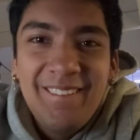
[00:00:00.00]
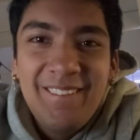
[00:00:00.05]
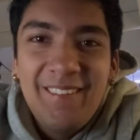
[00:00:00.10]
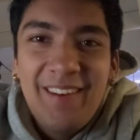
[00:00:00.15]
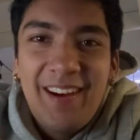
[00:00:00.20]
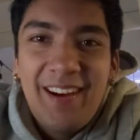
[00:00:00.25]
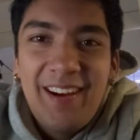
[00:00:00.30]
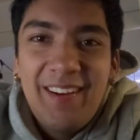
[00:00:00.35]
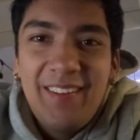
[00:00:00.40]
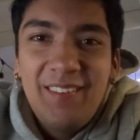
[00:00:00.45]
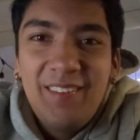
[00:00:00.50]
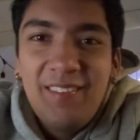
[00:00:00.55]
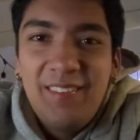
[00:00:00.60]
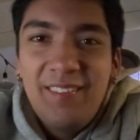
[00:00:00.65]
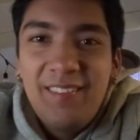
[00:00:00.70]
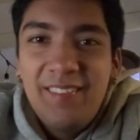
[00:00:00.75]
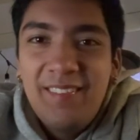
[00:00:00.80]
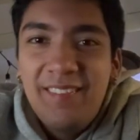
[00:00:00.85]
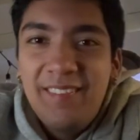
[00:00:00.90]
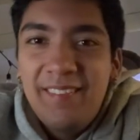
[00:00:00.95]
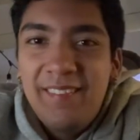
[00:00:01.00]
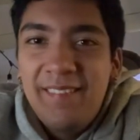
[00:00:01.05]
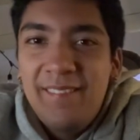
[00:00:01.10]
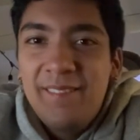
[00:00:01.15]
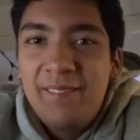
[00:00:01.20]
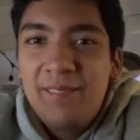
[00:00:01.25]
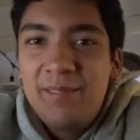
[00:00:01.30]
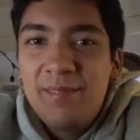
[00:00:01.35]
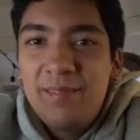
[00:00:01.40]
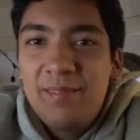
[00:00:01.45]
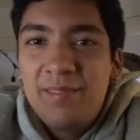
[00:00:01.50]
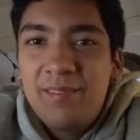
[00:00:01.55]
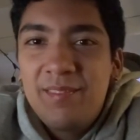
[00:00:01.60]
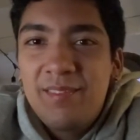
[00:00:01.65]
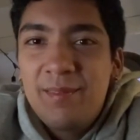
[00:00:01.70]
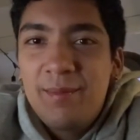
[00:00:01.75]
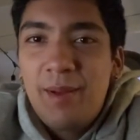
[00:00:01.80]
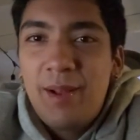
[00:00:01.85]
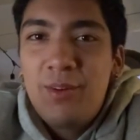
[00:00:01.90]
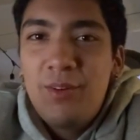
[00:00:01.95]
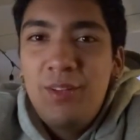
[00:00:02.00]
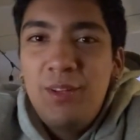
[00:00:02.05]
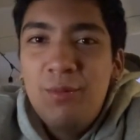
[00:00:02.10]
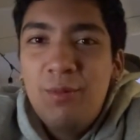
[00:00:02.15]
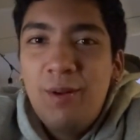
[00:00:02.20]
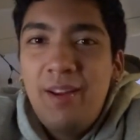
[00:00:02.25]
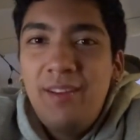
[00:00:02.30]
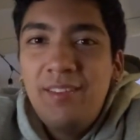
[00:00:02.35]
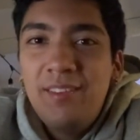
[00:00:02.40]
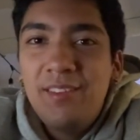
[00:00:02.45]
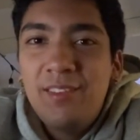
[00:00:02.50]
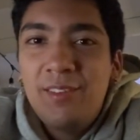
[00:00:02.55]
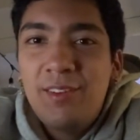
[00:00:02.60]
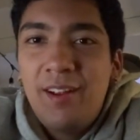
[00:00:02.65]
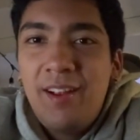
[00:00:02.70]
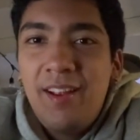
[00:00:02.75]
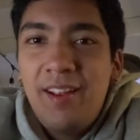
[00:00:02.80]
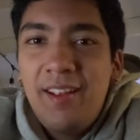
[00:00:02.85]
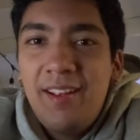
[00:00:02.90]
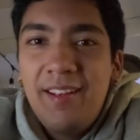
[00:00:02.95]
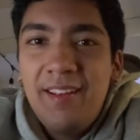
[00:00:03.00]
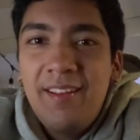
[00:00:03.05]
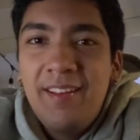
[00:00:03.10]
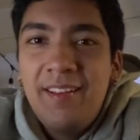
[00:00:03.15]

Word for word: Wow. But I could eat raisins, right?